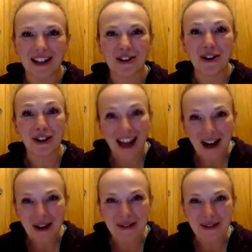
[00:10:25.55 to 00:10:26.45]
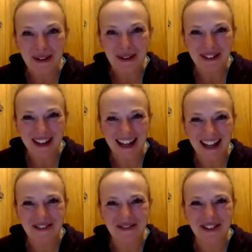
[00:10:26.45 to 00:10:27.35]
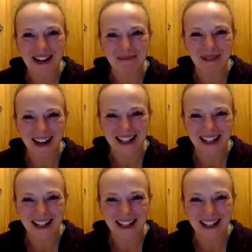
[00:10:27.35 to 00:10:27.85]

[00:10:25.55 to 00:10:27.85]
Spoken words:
And good luck with the qualification for the Olympics.